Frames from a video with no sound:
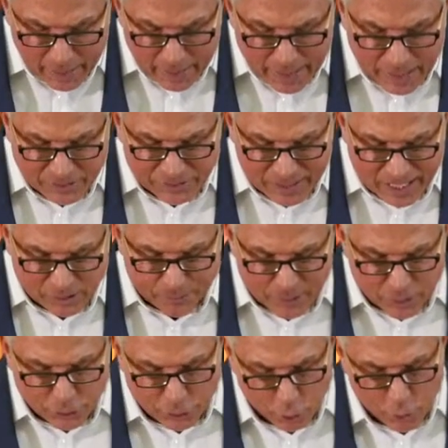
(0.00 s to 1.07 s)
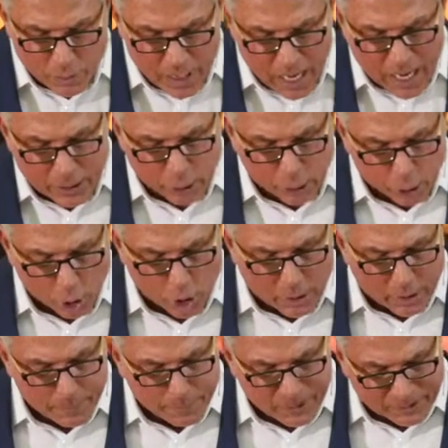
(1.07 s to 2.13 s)
He says, But do not
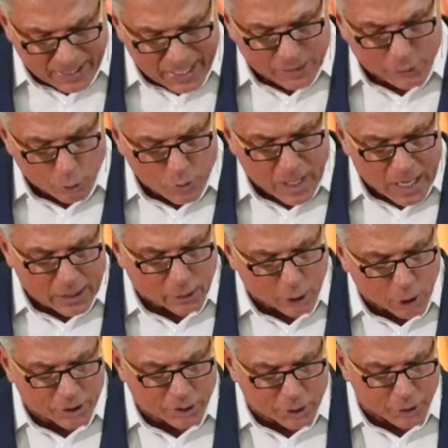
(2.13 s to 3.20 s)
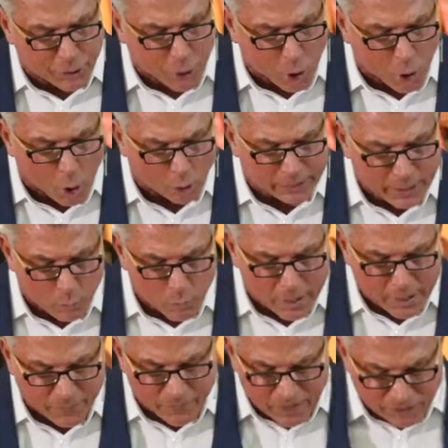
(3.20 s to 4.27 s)
look, but they do not look to the Holy
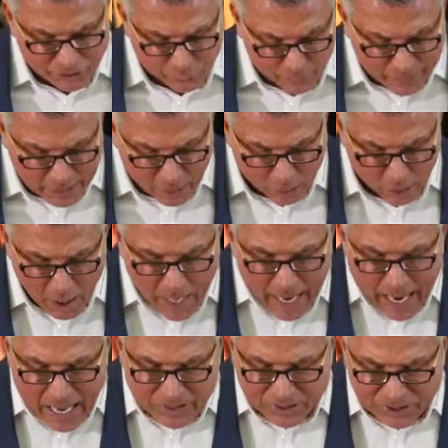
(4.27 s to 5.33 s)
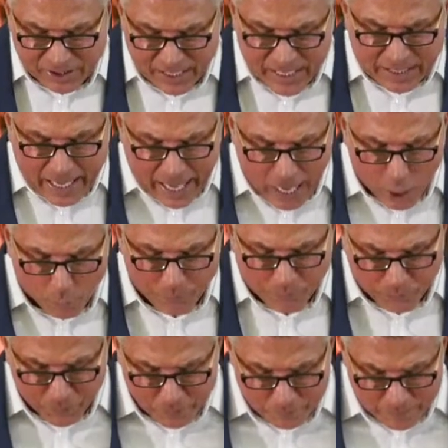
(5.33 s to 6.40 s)
One of Israel and seek help
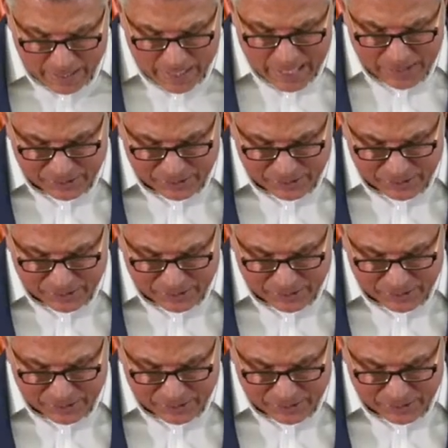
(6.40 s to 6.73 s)
from me,